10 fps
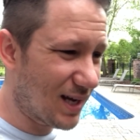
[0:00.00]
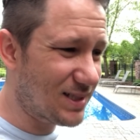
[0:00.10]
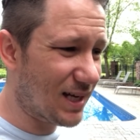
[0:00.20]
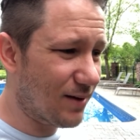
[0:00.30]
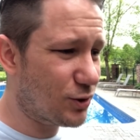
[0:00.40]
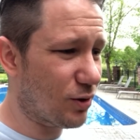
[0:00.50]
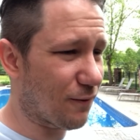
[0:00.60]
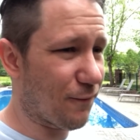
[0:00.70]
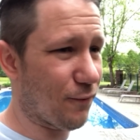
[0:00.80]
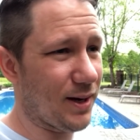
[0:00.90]
is it gives you
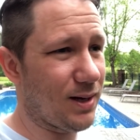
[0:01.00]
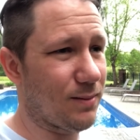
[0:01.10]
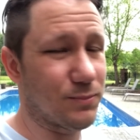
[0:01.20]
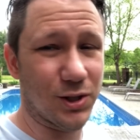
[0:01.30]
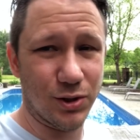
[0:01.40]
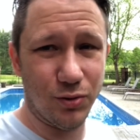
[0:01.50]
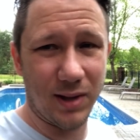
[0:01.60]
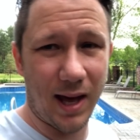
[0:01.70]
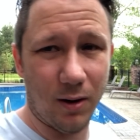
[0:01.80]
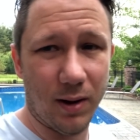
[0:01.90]
the freedom to do
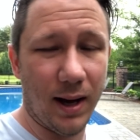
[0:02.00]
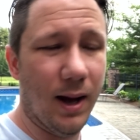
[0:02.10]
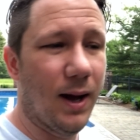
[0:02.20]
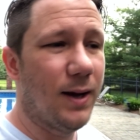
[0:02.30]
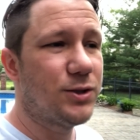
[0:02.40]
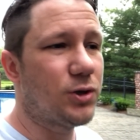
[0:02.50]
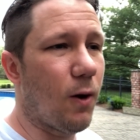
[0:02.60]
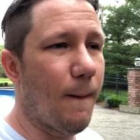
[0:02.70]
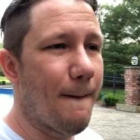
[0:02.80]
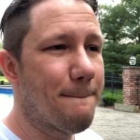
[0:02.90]
that, okay?
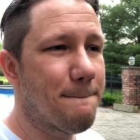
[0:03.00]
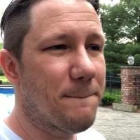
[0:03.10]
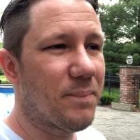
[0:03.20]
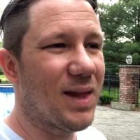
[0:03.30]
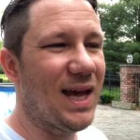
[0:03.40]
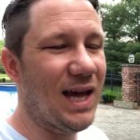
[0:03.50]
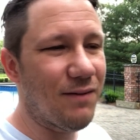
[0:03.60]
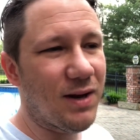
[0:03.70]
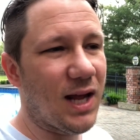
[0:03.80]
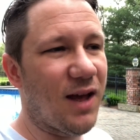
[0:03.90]
So
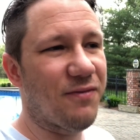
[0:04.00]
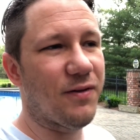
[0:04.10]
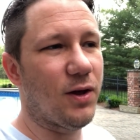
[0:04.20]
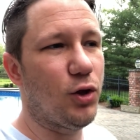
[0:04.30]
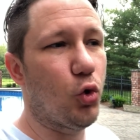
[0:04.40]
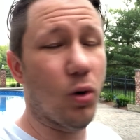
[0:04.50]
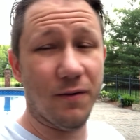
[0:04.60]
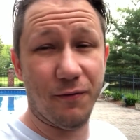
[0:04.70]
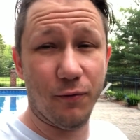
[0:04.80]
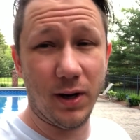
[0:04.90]
even if your
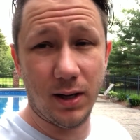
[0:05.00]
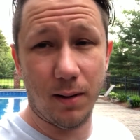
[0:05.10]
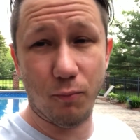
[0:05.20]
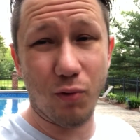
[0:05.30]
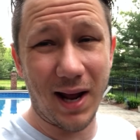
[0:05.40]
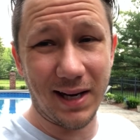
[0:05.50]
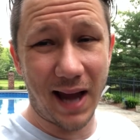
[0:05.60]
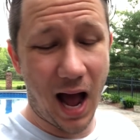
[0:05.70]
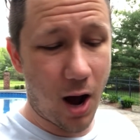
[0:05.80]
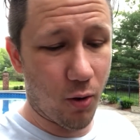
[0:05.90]
freedom right
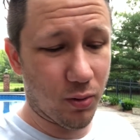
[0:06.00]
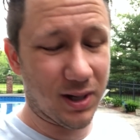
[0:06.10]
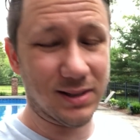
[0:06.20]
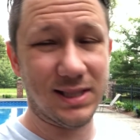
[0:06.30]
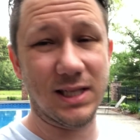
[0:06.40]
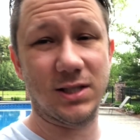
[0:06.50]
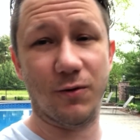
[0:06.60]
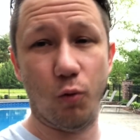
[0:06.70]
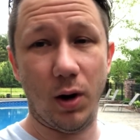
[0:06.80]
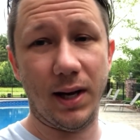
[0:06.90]
now consists
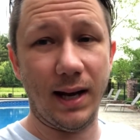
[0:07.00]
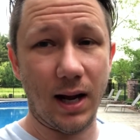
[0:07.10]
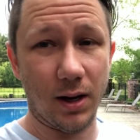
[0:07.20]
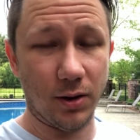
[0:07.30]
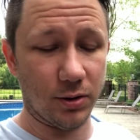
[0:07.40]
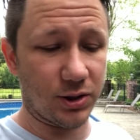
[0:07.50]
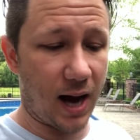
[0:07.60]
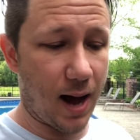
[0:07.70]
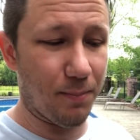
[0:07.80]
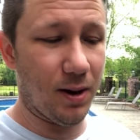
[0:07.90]
of working at another
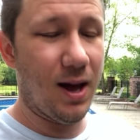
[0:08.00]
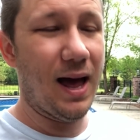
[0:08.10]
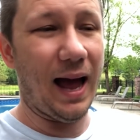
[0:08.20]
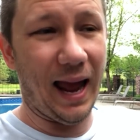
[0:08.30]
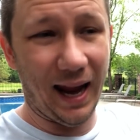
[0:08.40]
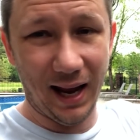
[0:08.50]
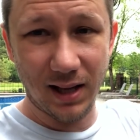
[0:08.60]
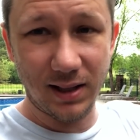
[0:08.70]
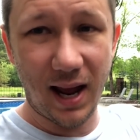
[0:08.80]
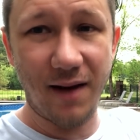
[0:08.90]
job
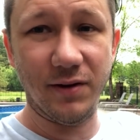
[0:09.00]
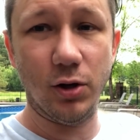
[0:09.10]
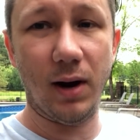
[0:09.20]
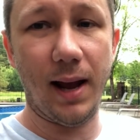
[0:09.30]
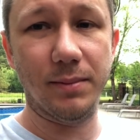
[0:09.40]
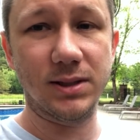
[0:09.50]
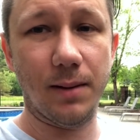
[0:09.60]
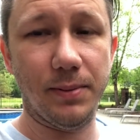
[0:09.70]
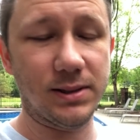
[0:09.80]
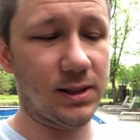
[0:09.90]
and having your
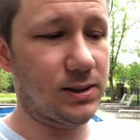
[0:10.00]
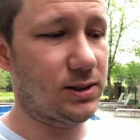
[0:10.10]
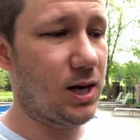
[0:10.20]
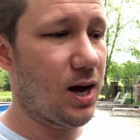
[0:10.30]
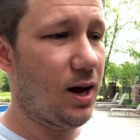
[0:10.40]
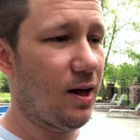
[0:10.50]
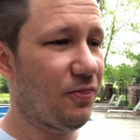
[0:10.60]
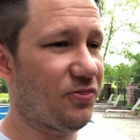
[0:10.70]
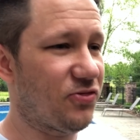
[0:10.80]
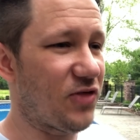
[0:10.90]
Amazon business,
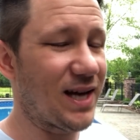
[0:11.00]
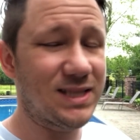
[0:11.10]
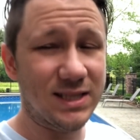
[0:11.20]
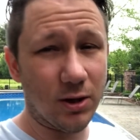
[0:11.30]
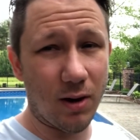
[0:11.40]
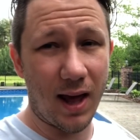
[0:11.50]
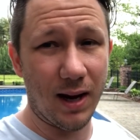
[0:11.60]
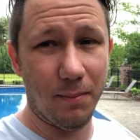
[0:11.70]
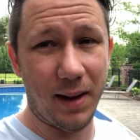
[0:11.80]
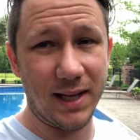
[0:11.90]
that's still
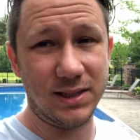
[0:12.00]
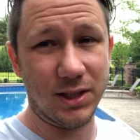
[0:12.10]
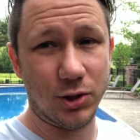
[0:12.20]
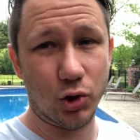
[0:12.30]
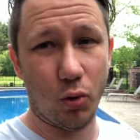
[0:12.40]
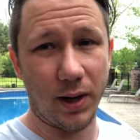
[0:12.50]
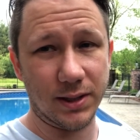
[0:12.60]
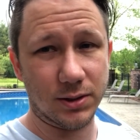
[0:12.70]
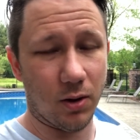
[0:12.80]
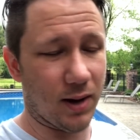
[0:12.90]
an amazing
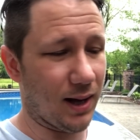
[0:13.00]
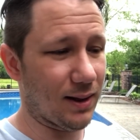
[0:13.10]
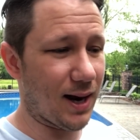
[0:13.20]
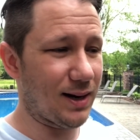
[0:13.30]
choice, okay? You